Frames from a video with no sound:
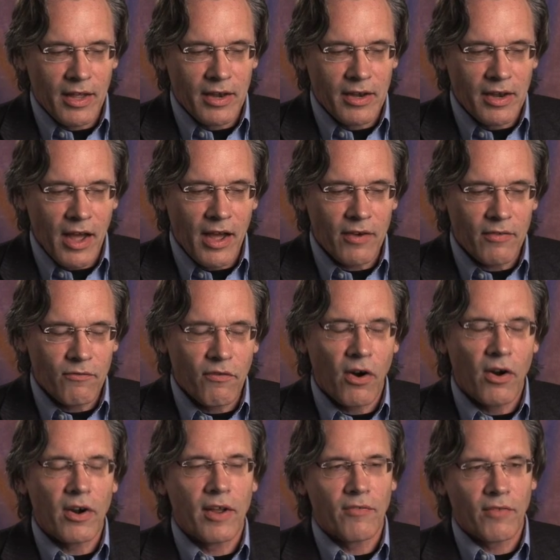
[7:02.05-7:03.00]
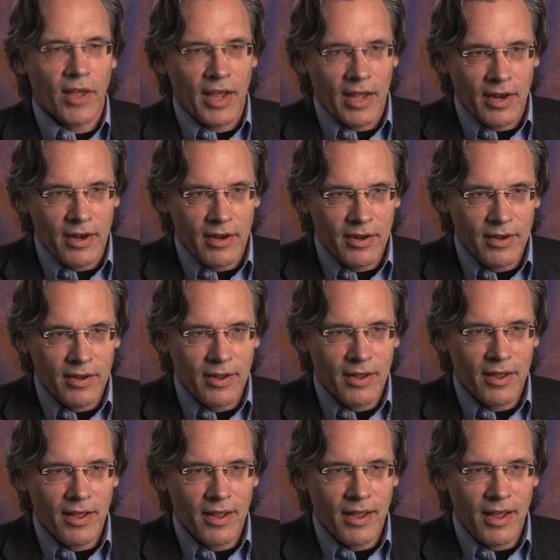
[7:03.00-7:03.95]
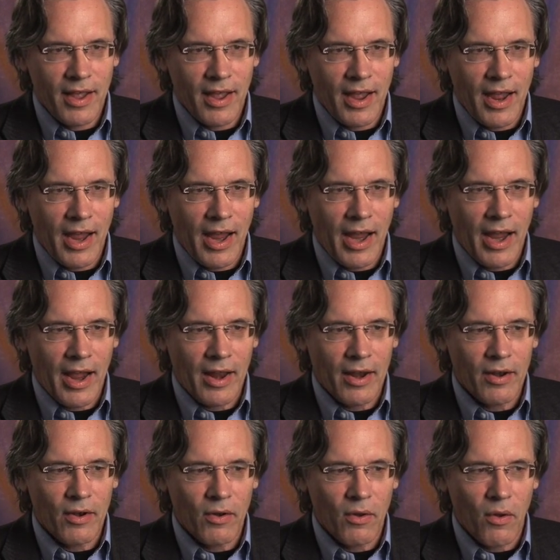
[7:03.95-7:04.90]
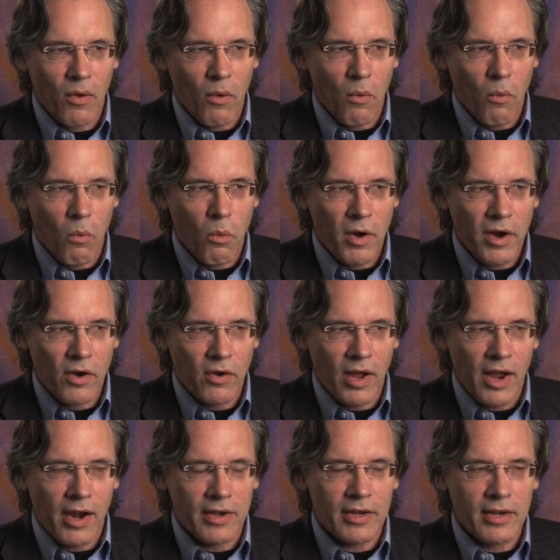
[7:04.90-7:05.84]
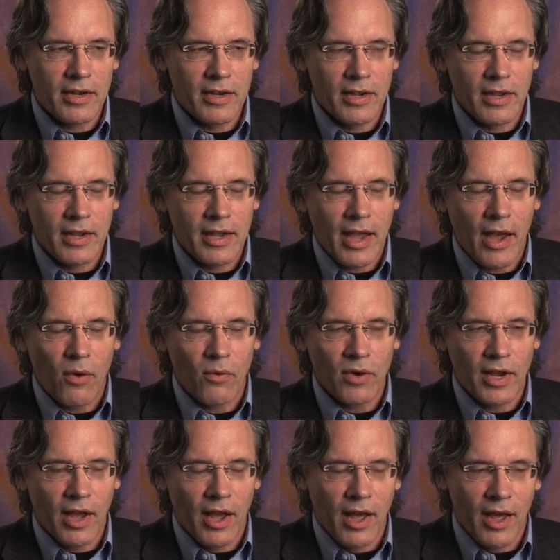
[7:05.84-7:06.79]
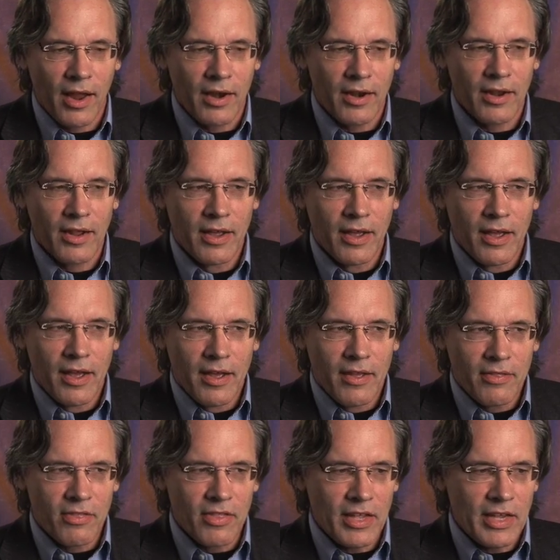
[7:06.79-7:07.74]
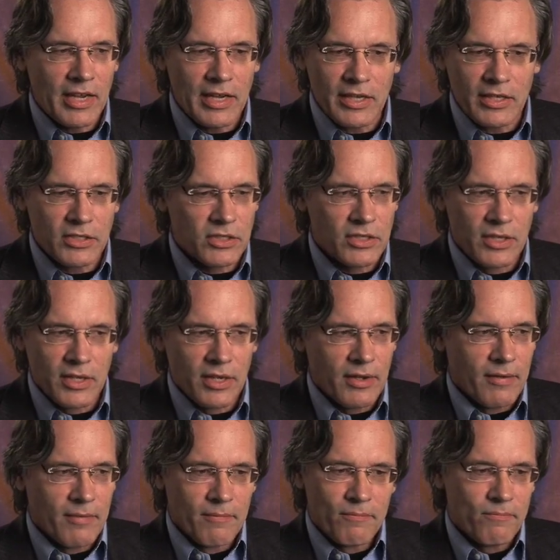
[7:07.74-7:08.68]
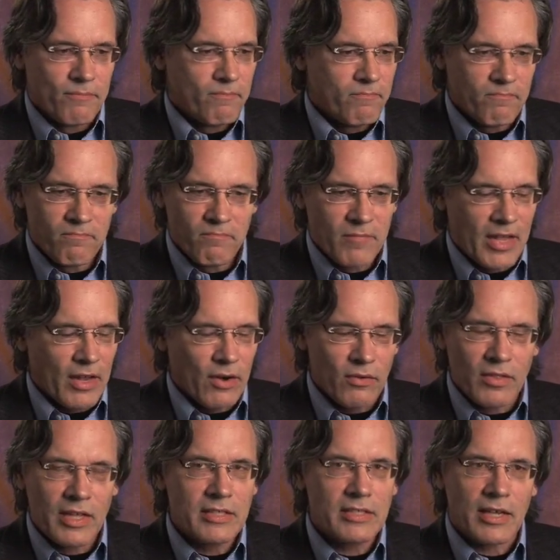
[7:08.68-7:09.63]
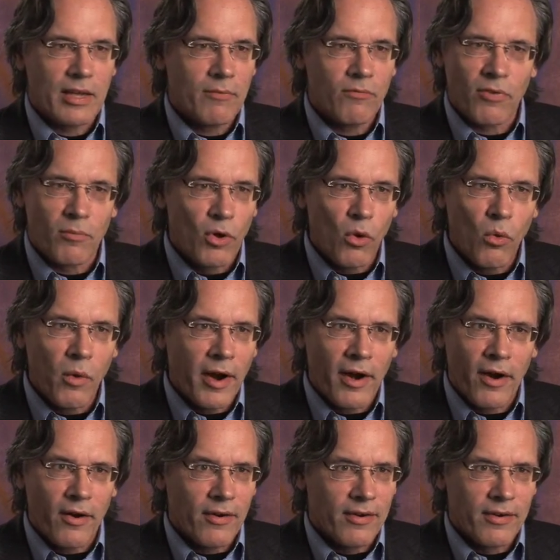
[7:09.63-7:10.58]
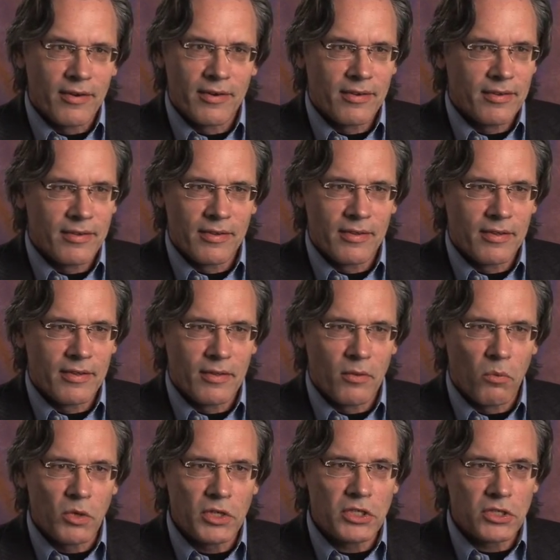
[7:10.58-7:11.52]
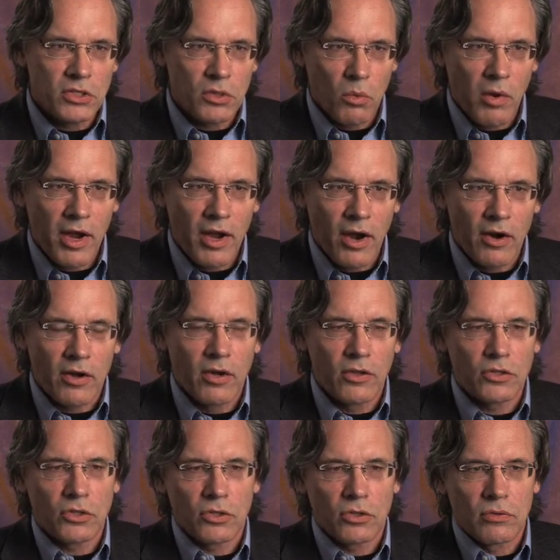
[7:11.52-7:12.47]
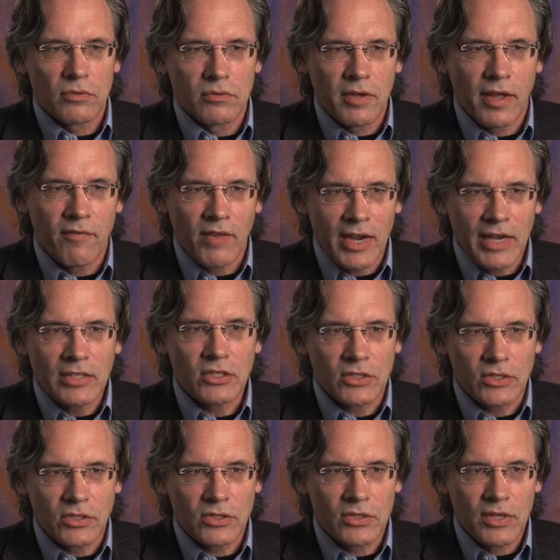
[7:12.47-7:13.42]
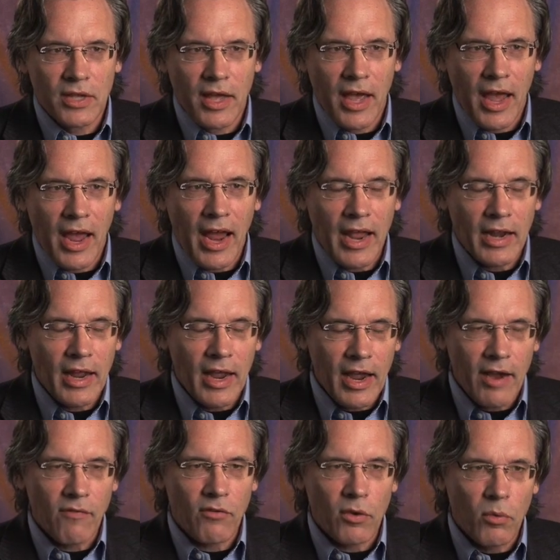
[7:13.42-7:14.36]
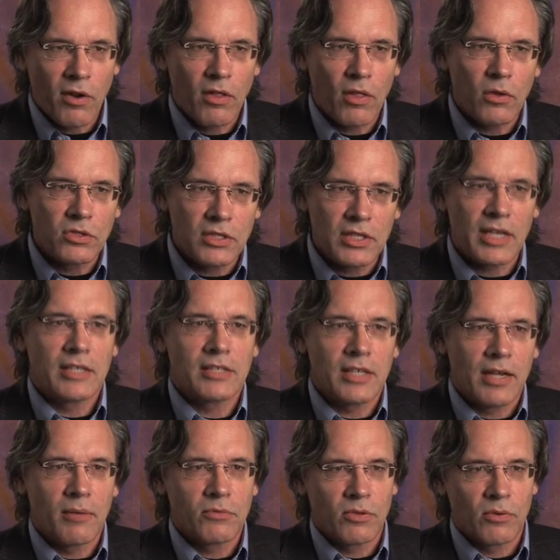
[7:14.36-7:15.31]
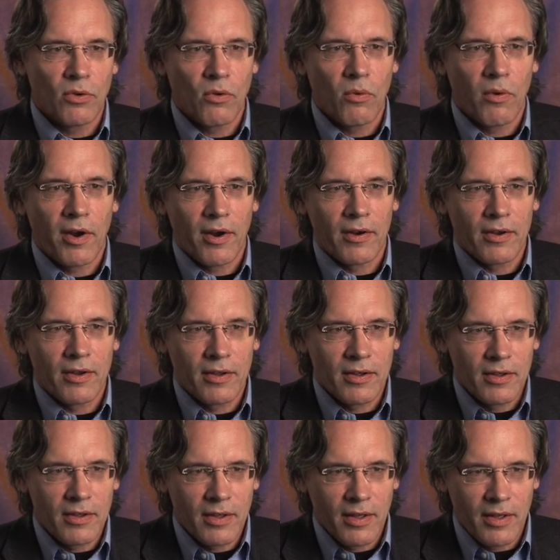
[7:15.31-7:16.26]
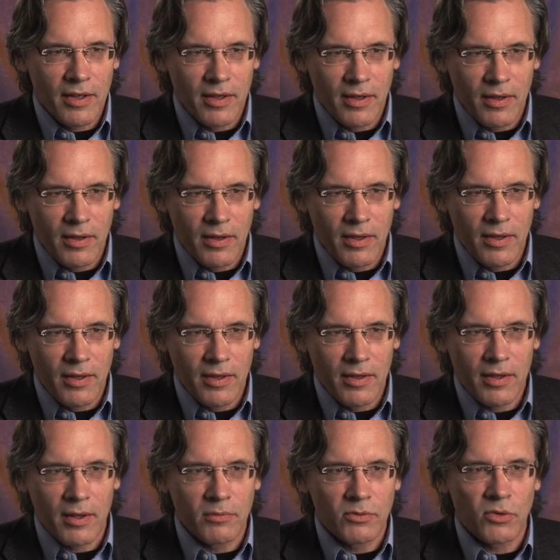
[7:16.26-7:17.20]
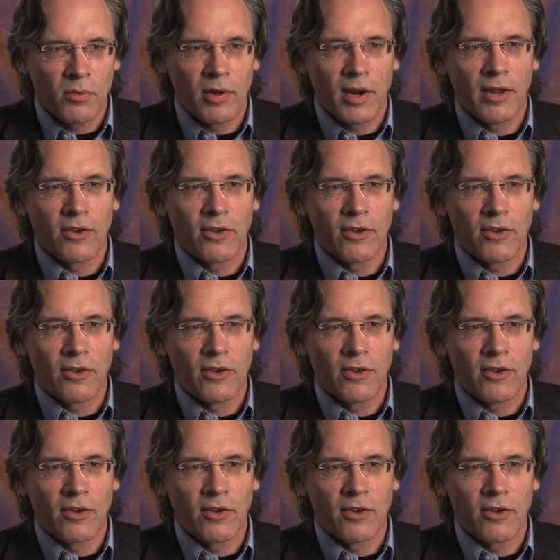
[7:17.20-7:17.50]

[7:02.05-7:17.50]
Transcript: not far enough ahead. And we're not counting on these things that come from nowhere, which is the way our culture advances. And every one of those things that comes from nowhere comes from an